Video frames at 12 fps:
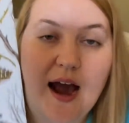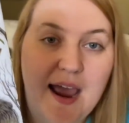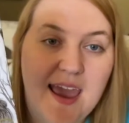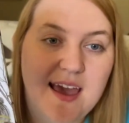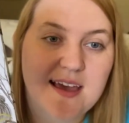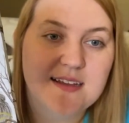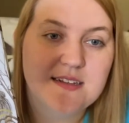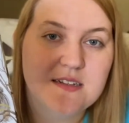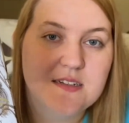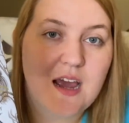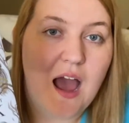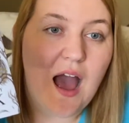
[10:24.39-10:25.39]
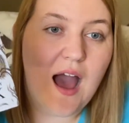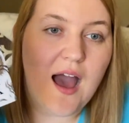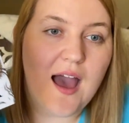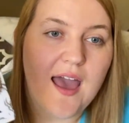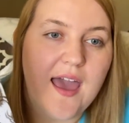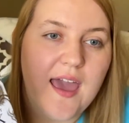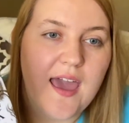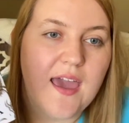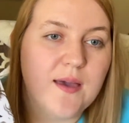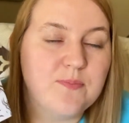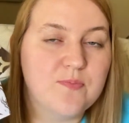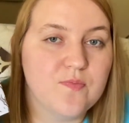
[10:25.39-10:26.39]
and
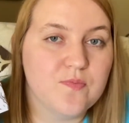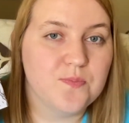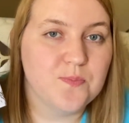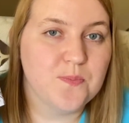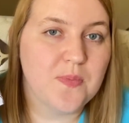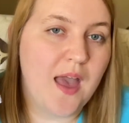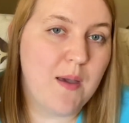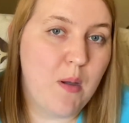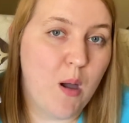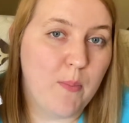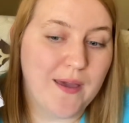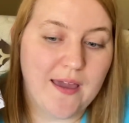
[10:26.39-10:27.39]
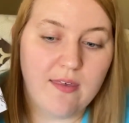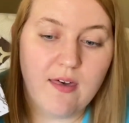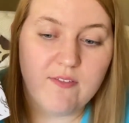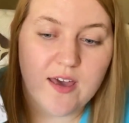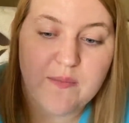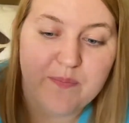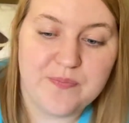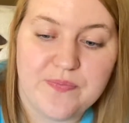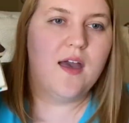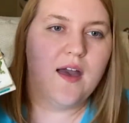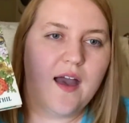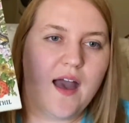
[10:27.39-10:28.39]
I am hoping I love it.
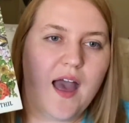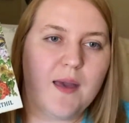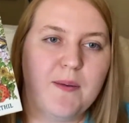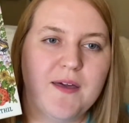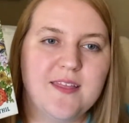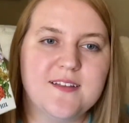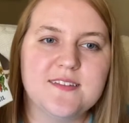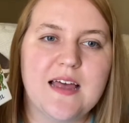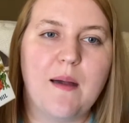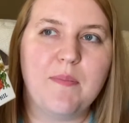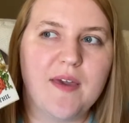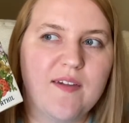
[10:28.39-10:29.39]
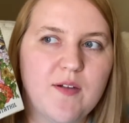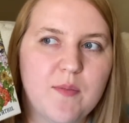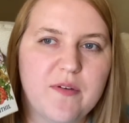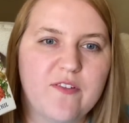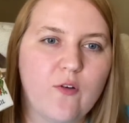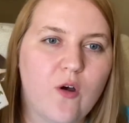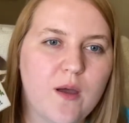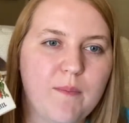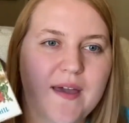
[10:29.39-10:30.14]
I picked this up even before it